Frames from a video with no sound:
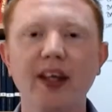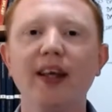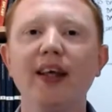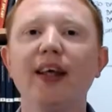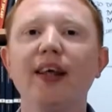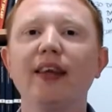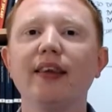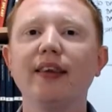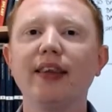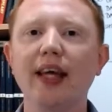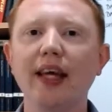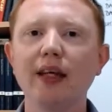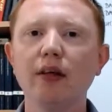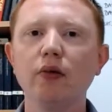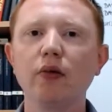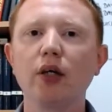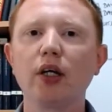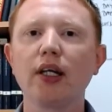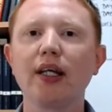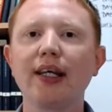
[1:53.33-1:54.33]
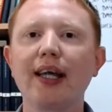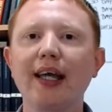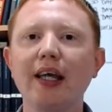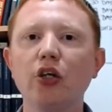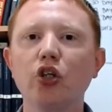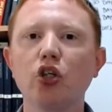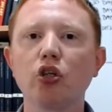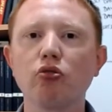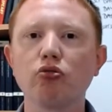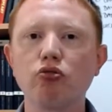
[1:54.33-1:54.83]
Then I'm going to get you
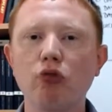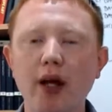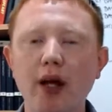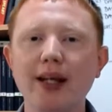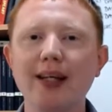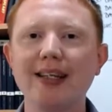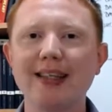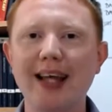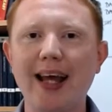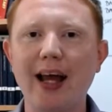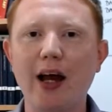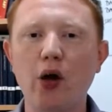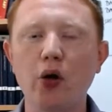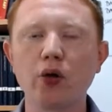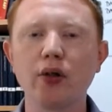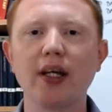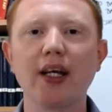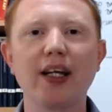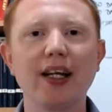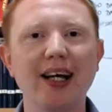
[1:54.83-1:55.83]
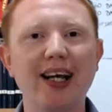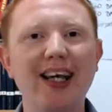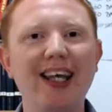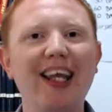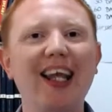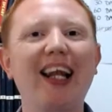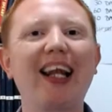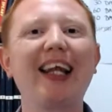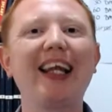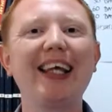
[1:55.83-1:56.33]
to write down in a
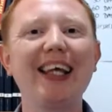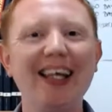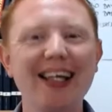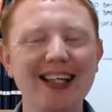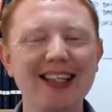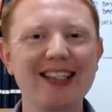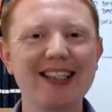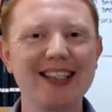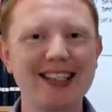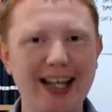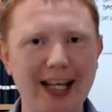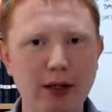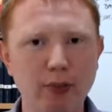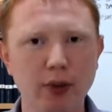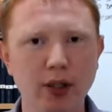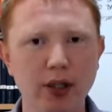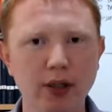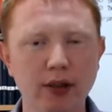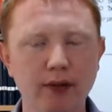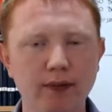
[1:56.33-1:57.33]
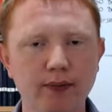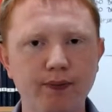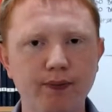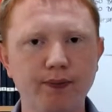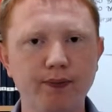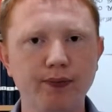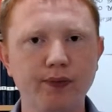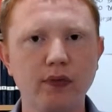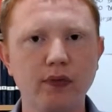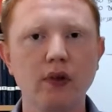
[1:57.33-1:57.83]
clear statement
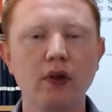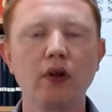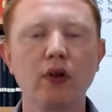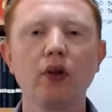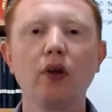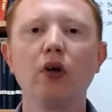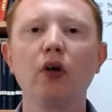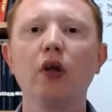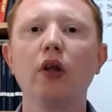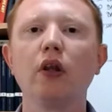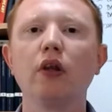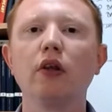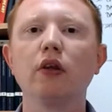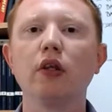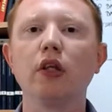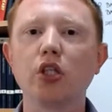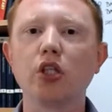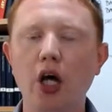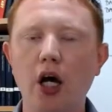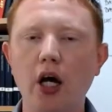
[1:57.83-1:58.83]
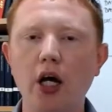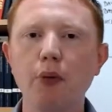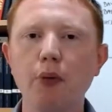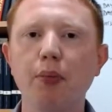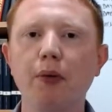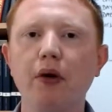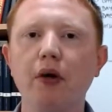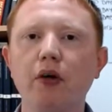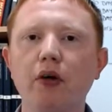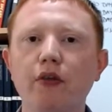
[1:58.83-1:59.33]
the type
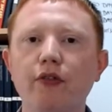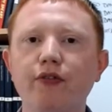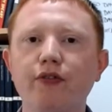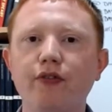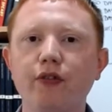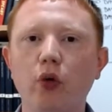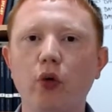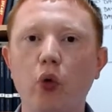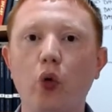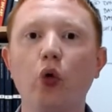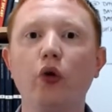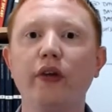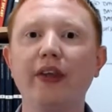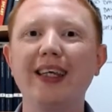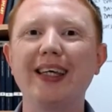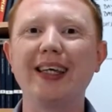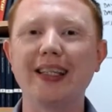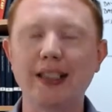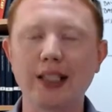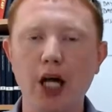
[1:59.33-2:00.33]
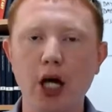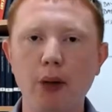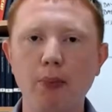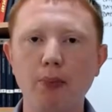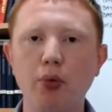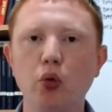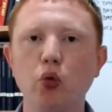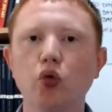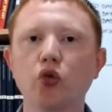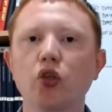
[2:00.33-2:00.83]
of, or the
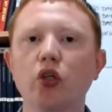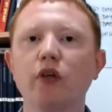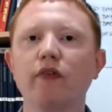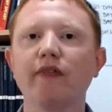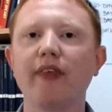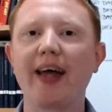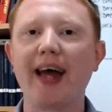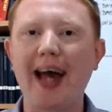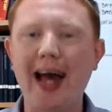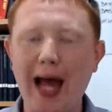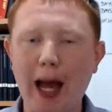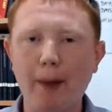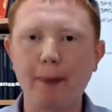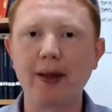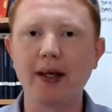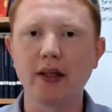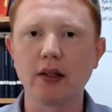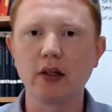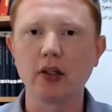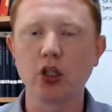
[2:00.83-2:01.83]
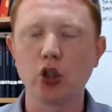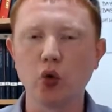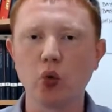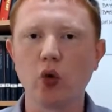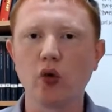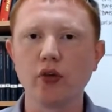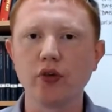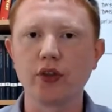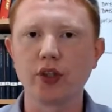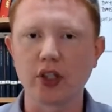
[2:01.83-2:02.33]
examples of, the habit that you
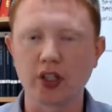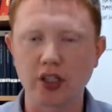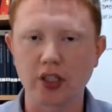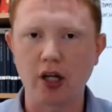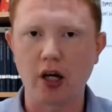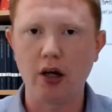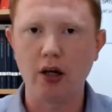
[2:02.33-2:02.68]
want to start.